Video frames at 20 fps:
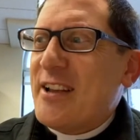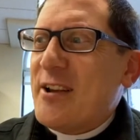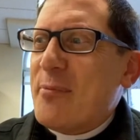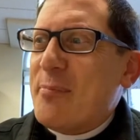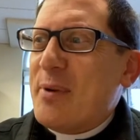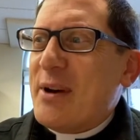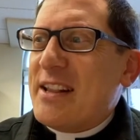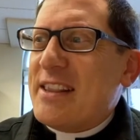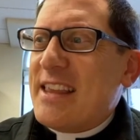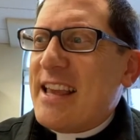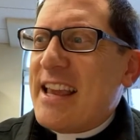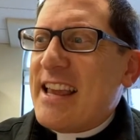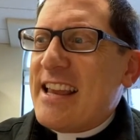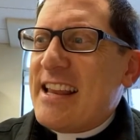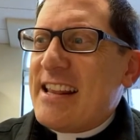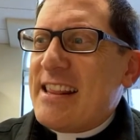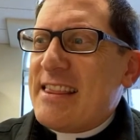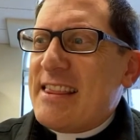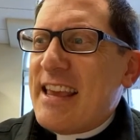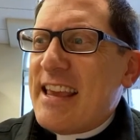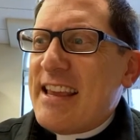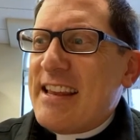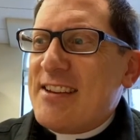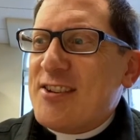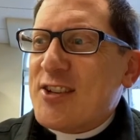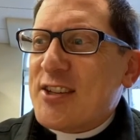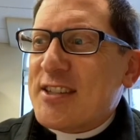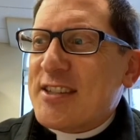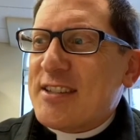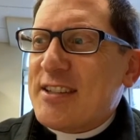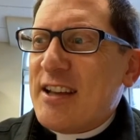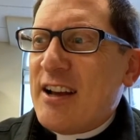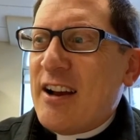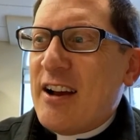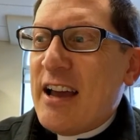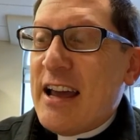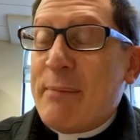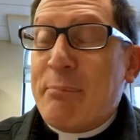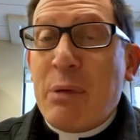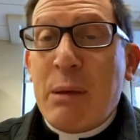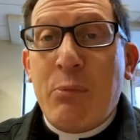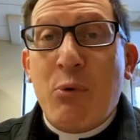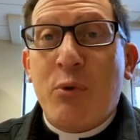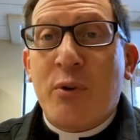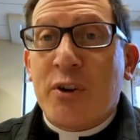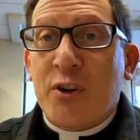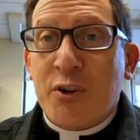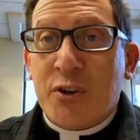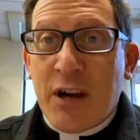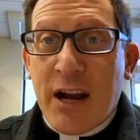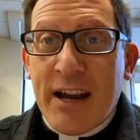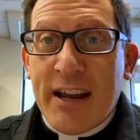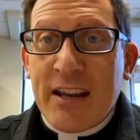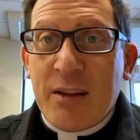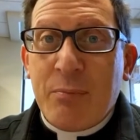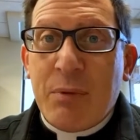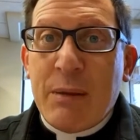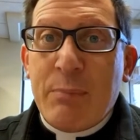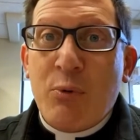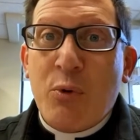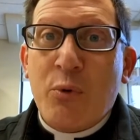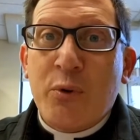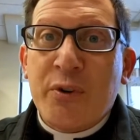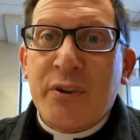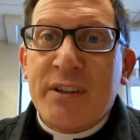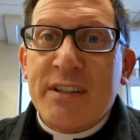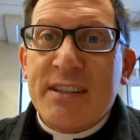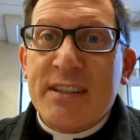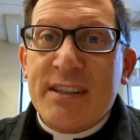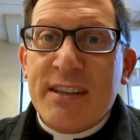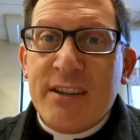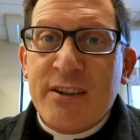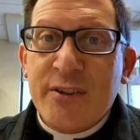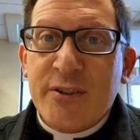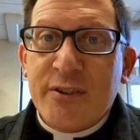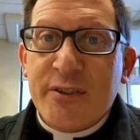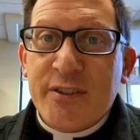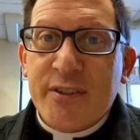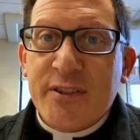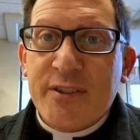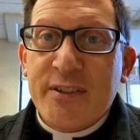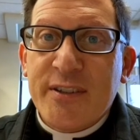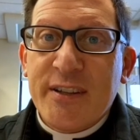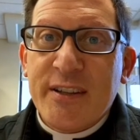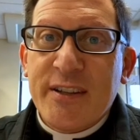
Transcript: But they just, and people were crying. People were in tears